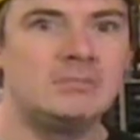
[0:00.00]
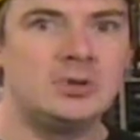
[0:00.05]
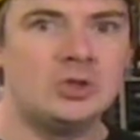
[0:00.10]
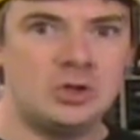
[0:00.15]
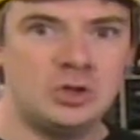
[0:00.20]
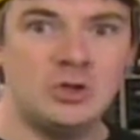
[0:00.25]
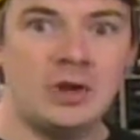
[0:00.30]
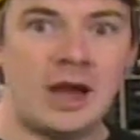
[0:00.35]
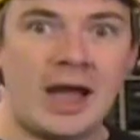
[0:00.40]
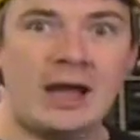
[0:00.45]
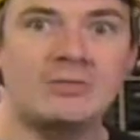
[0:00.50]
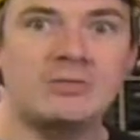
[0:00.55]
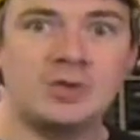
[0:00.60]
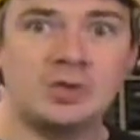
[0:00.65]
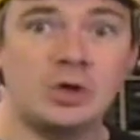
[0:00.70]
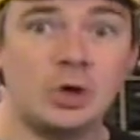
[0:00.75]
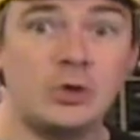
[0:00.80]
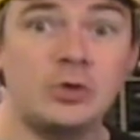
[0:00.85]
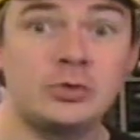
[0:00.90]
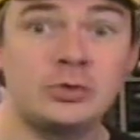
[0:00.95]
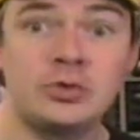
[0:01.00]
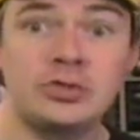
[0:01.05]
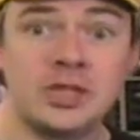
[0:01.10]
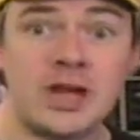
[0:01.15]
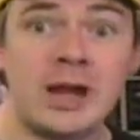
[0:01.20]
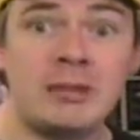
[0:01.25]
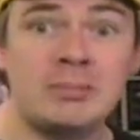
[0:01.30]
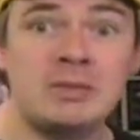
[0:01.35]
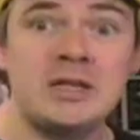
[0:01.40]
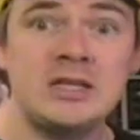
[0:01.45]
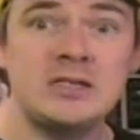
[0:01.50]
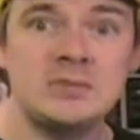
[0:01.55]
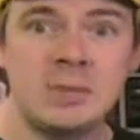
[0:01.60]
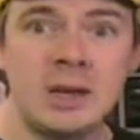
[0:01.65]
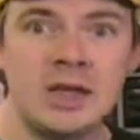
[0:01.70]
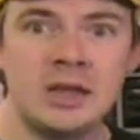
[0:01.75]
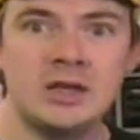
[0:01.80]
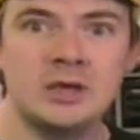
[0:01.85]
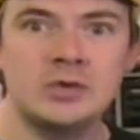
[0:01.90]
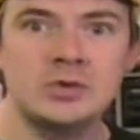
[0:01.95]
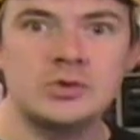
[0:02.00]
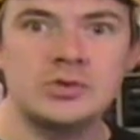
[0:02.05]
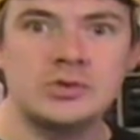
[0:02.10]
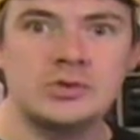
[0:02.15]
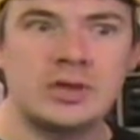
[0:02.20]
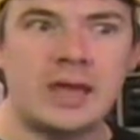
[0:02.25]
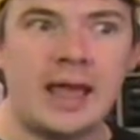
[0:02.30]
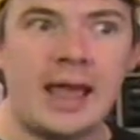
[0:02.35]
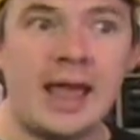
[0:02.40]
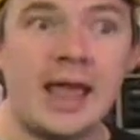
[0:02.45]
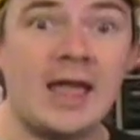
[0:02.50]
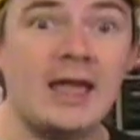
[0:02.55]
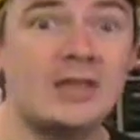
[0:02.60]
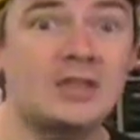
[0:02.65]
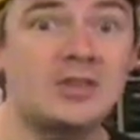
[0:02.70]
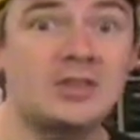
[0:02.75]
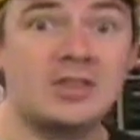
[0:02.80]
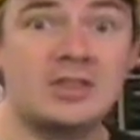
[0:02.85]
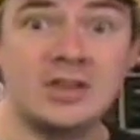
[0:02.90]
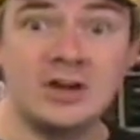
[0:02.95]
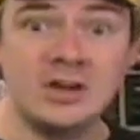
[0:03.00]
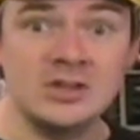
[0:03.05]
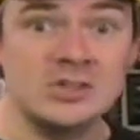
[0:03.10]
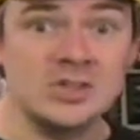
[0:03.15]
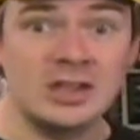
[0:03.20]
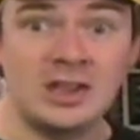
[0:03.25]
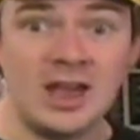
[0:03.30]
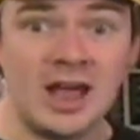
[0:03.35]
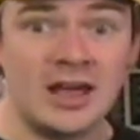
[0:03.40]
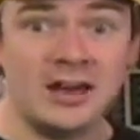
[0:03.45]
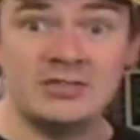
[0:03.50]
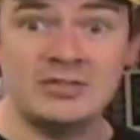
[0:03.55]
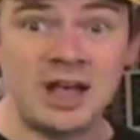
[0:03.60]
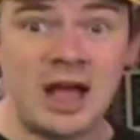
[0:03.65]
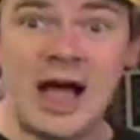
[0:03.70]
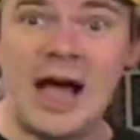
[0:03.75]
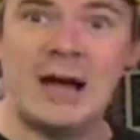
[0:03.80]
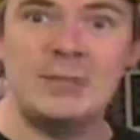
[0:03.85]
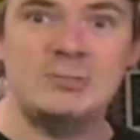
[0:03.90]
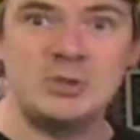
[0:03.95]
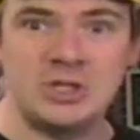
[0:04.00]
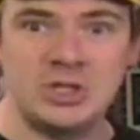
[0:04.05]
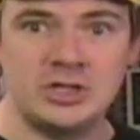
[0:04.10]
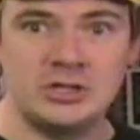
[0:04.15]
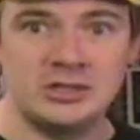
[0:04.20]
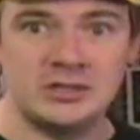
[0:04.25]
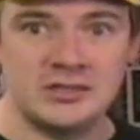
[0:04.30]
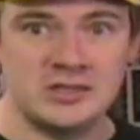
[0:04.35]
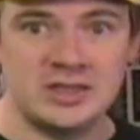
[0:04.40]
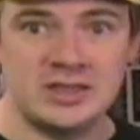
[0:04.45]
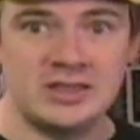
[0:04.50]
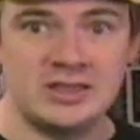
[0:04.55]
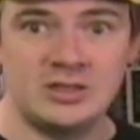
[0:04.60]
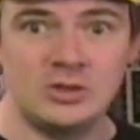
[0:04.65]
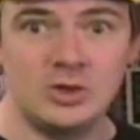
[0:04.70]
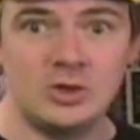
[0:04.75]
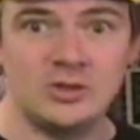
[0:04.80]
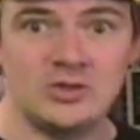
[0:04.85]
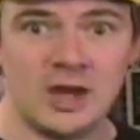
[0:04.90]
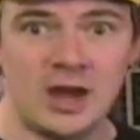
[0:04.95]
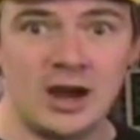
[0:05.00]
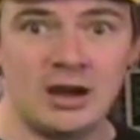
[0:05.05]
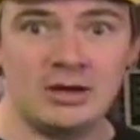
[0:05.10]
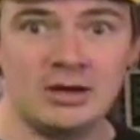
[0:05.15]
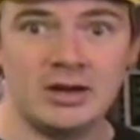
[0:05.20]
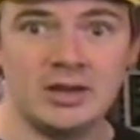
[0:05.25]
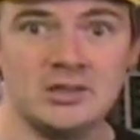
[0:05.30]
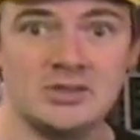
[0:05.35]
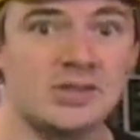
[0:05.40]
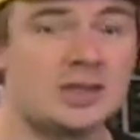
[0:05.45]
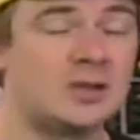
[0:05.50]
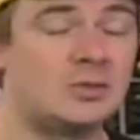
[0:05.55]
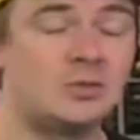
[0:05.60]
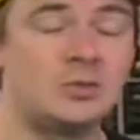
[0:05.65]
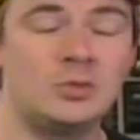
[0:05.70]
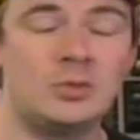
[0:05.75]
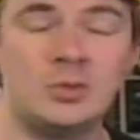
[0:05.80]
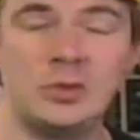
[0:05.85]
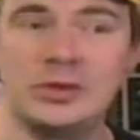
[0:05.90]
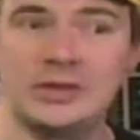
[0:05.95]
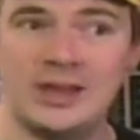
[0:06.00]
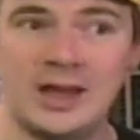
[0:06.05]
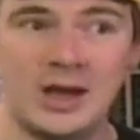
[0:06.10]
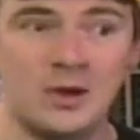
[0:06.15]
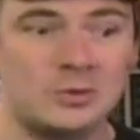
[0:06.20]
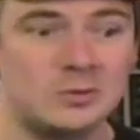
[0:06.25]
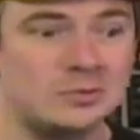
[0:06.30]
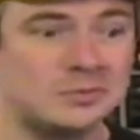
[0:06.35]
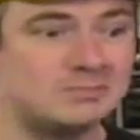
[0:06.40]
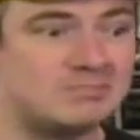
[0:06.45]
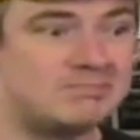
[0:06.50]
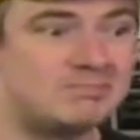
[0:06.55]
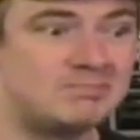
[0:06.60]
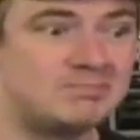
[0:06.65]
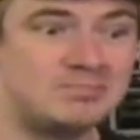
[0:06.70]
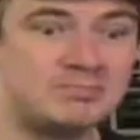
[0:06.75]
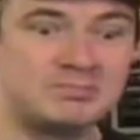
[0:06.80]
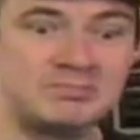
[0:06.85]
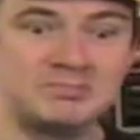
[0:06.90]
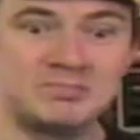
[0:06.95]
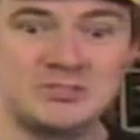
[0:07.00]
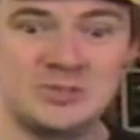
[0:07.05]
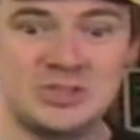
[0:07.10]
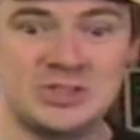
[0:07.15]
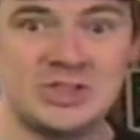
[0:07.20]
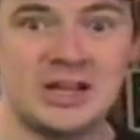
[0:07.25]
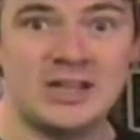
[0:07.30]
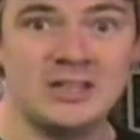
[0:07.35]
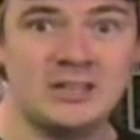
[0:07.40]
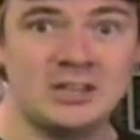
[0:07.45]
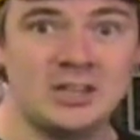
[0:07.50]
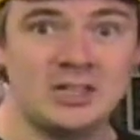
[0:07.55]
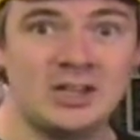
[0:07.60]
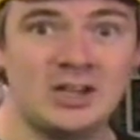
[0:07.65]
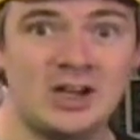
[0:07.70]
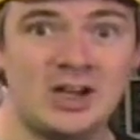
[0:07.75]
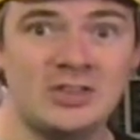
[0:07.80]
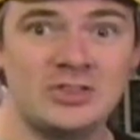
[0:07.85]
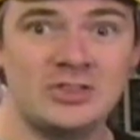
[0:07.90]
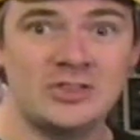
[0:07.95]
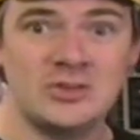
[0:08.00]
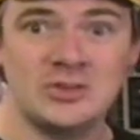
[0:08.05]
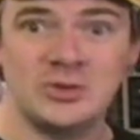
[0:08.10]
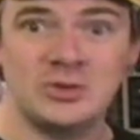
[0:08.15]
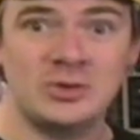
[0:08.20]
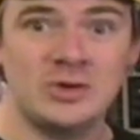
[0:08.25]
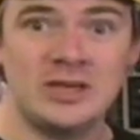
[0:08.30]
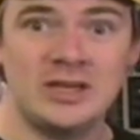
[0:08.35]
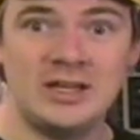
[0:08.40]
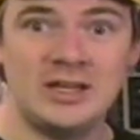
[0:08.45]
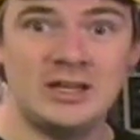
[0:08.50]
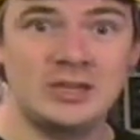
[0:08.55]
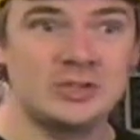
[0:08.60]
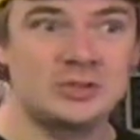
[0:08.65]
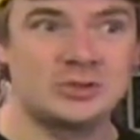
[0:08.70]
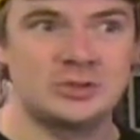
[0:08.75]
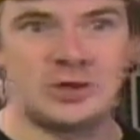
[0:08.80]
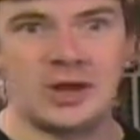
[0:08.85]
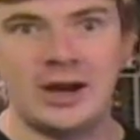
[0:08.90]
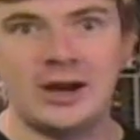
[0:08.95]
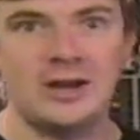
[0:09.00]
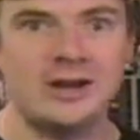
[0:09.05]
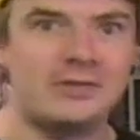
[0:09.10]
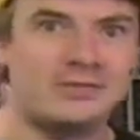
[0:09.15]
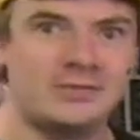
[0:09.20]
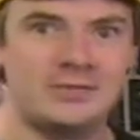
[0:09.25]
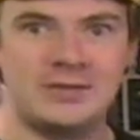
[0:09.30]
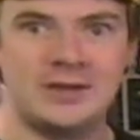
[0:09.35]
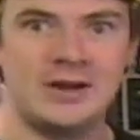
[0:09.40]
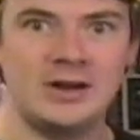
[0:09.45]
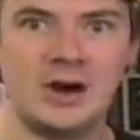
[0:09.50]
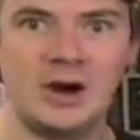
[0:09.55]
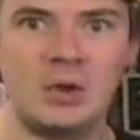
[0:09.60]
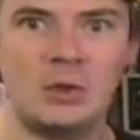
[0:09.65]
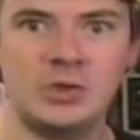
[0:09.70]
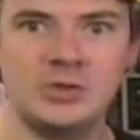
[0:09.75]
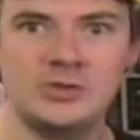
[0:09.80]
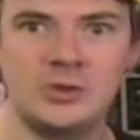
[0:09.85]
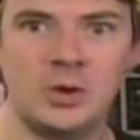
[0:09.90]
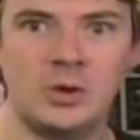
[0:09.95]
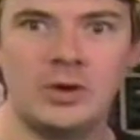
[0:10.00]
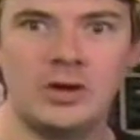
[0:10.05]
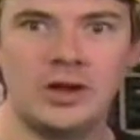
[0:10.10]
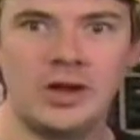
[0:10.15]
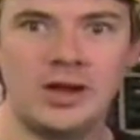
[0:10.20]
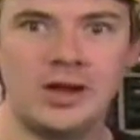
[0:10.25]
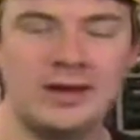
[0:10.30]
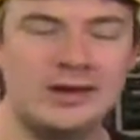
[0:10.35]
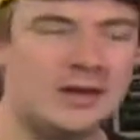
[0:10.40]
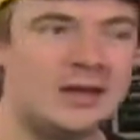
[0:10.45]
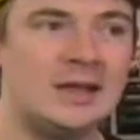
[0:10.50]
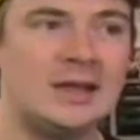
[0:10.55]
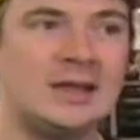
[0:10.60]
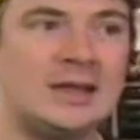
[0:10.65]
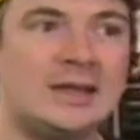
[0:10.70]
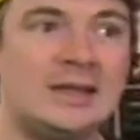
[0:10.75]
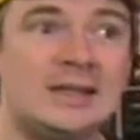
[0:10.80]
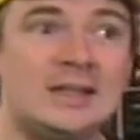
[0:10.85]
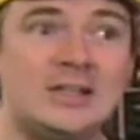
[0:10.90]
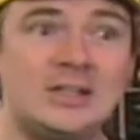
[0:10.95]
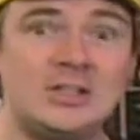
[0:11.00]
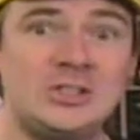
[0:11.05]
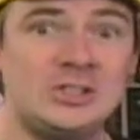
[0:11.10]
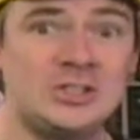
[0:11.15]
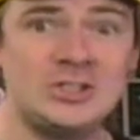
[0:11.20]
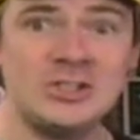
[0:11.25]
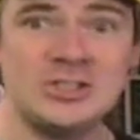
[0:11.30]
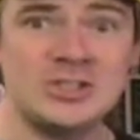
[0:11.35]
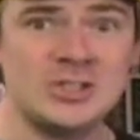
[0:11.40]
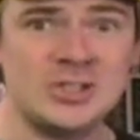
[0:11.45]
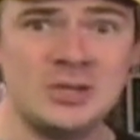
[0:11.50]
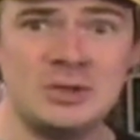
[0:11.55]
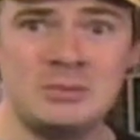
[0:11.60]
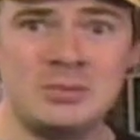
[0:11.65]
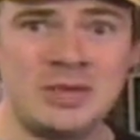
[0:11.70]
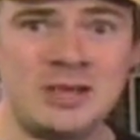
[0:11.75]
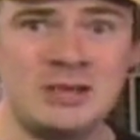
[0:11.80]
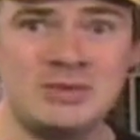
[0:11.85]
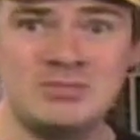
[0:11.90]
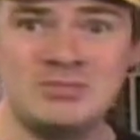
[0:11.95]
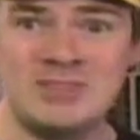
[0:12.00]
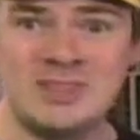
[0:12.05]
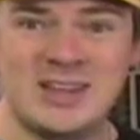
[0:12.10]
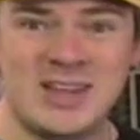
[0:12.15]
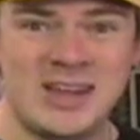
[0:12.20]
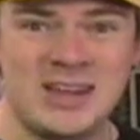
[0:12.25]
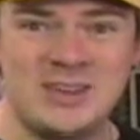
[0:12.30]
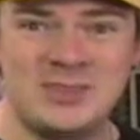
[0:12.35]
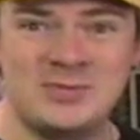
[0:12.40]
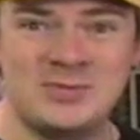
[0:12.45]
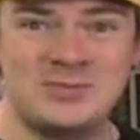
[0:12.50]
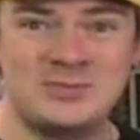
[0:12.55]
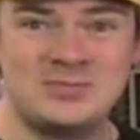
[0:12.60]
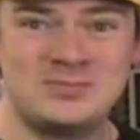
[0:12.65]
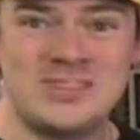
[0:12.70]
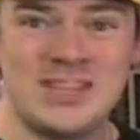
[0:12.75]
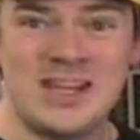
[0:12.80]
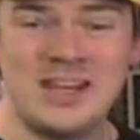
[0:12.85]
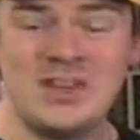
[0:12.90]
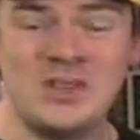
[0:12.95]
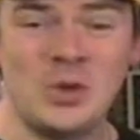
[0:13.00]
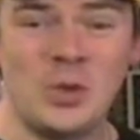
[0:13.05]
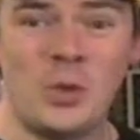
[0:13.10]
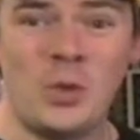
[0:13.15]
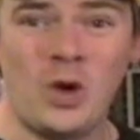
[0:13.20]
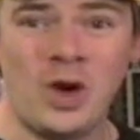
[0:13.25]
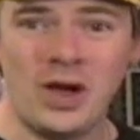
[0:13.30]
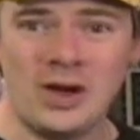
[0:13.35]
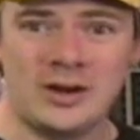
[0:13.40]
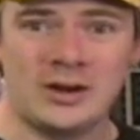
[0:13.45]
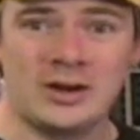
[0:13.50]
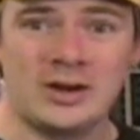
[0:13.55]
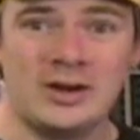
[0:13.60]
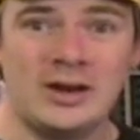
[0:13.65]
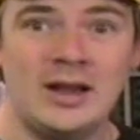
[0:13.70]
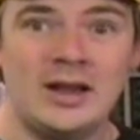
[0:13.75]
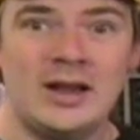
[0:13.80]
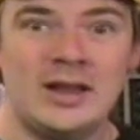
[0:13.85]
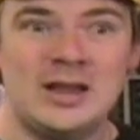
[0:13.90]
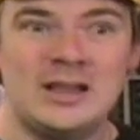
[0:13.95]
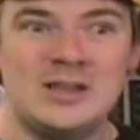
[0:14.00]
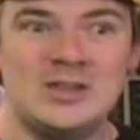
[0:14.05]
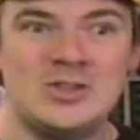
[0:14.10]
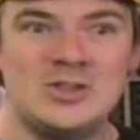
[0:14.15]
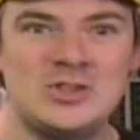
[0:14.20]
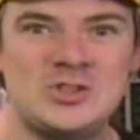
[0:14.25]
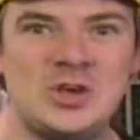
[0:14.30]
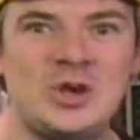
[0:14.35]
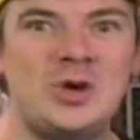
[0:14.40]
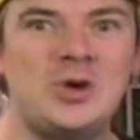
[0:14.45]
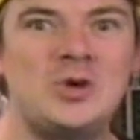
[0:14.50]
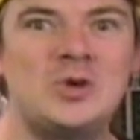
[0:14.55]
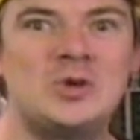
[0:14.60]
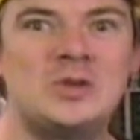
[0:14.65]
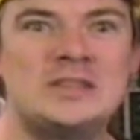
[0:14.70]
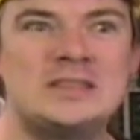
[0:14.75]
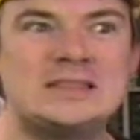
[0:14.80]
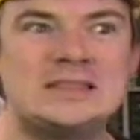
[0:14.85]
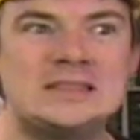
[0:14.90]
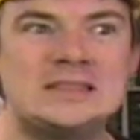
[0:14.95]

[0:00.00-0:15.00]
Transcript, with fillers: you have to go through Japanese menus. And there's a lot of options in those areas. And without touching on the screen and trying to figure out what's going on, you're just going to be kind of dead in the water. So,